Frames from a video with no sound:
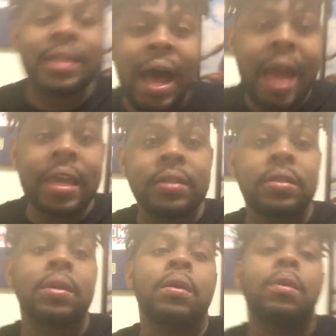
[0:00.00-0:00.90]

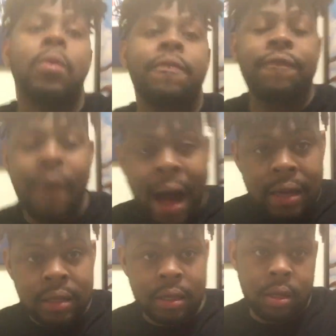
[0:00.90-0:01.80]
Lions will
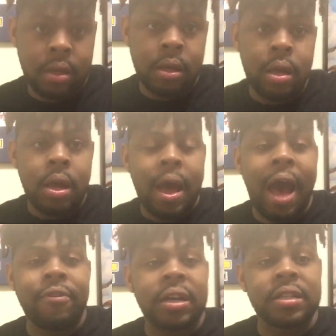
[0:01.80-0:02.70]
finally
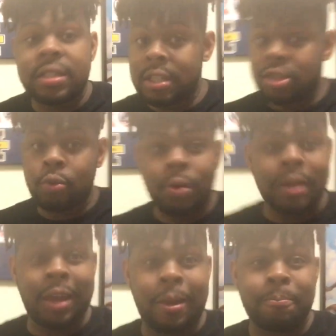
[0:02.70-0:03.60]
have a consistent
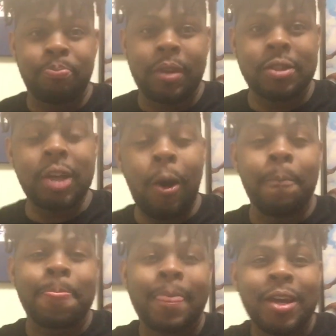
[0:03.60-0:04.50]
run game.
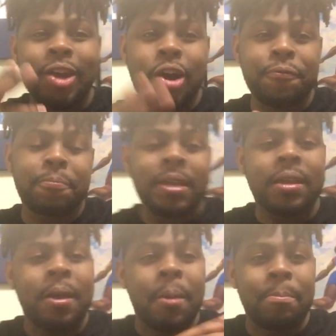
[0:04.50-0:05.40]
So, you heard it from
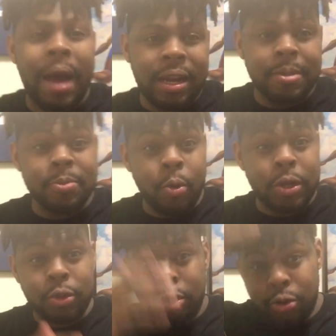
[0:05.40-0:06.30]
me. My name is
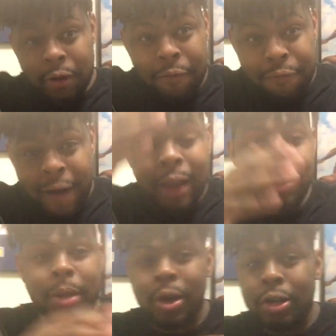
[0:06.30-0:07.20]
Maurice Lewis. You can
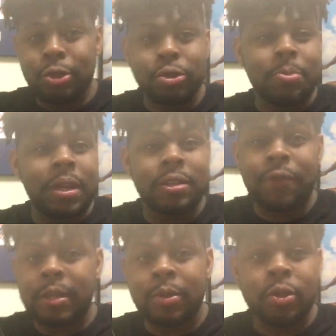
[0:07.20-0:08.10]
follow me on all social medias,
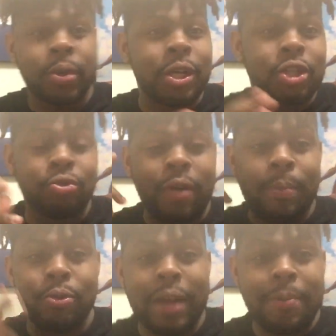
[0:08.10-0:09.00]
Facebook, Twitter,
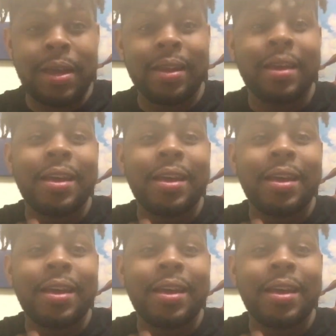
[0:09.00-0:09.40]
Instagram, you name it.